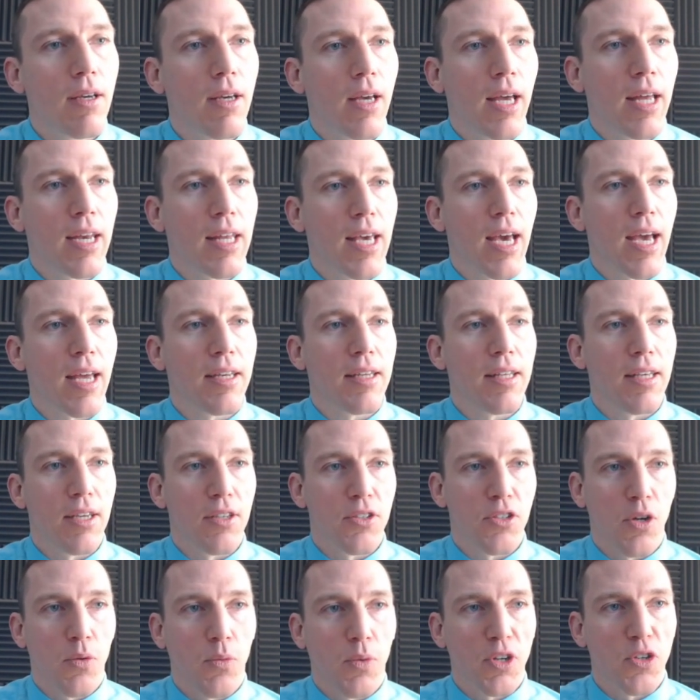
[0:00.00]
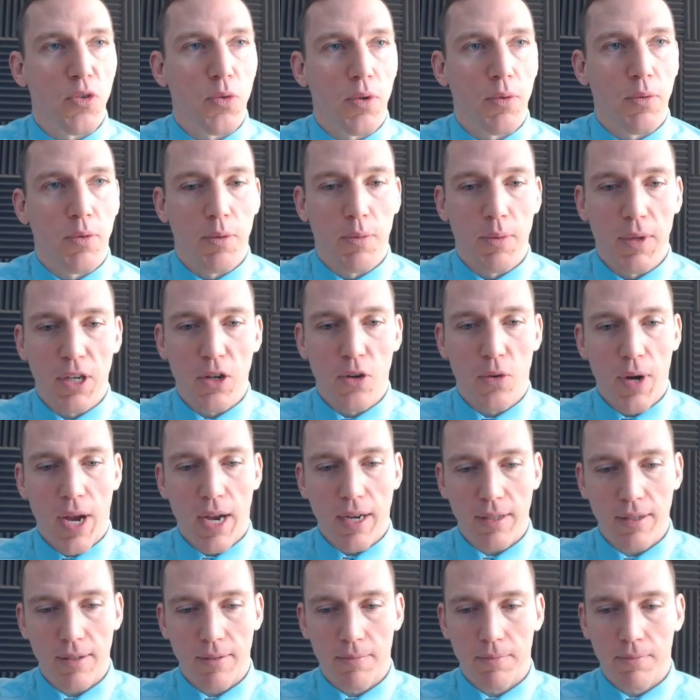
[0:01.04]
Any ideas on which one would be
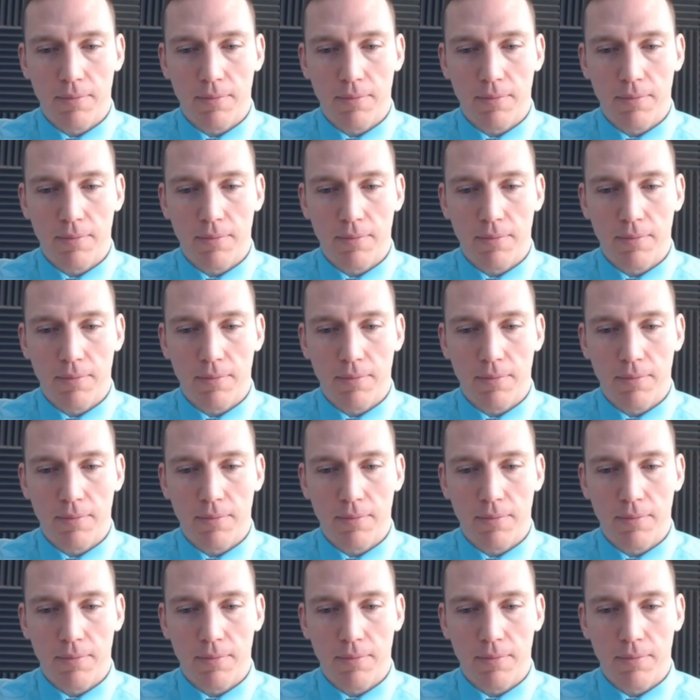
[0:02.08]
correct?